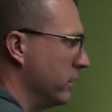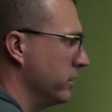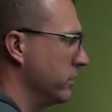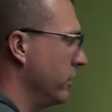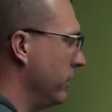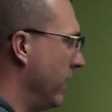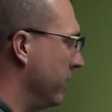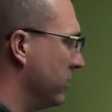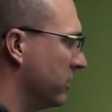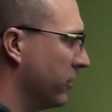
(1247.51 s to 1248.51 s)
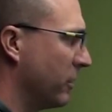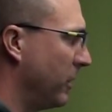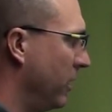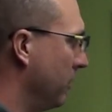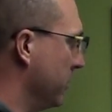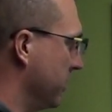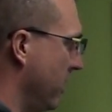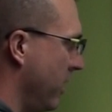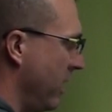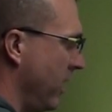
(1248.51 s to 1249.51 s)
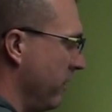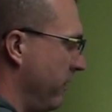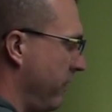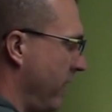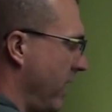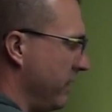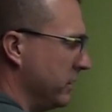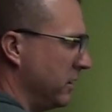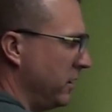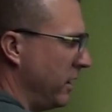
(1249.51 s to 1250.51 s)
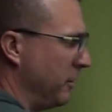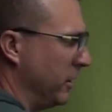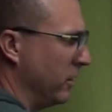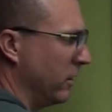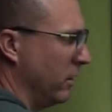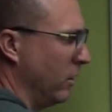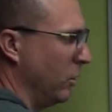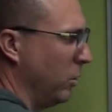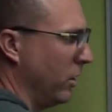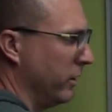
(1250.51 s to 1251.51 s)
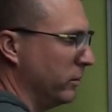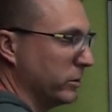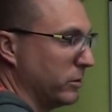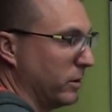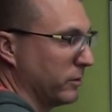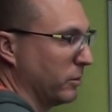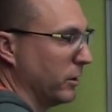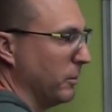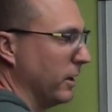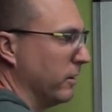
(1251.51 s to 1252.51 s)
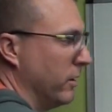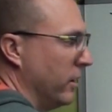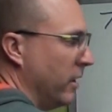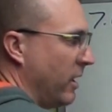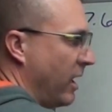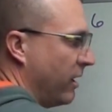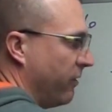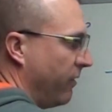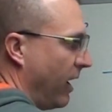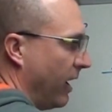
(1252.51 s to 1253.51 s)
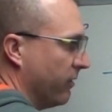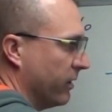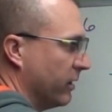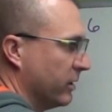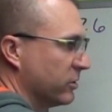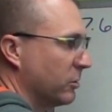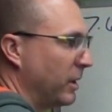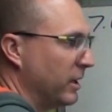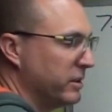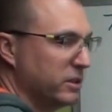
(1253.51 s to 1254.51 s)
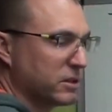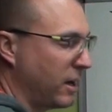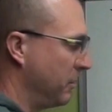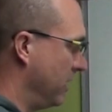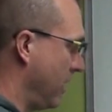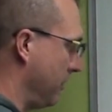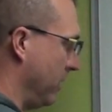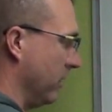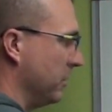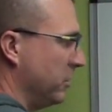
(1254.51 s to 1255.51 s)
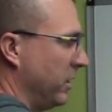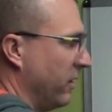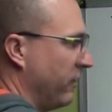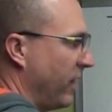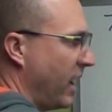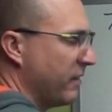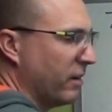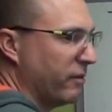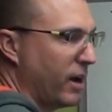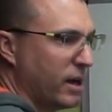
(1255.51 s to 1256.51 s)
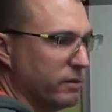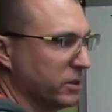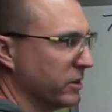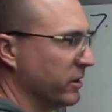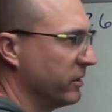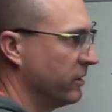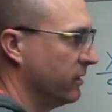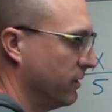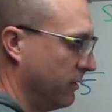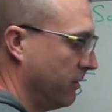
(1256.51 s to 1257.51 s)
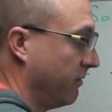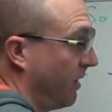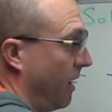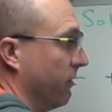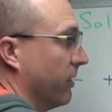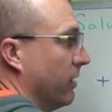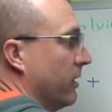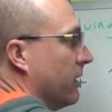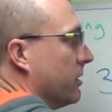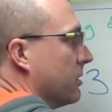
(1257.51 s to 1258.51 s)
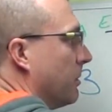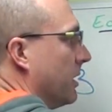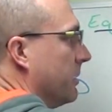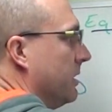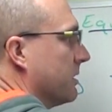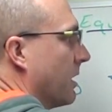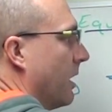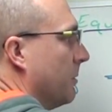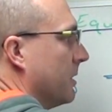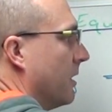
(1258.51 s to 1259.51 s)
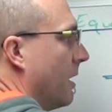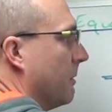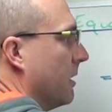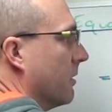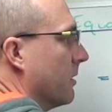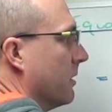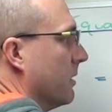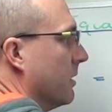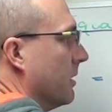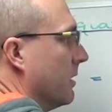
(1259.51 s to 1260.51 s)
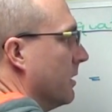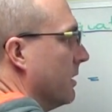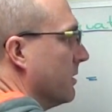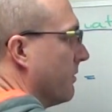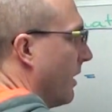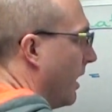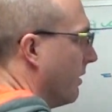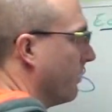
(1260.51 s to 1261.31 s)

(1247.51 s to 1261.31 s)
So now I just look at my numbers. I have 5 as a denominator, a 1, which we don't have to worry about, and a 5. So my least common denominator between a 5 and a 5 is a 5. And my least common denominator is 5.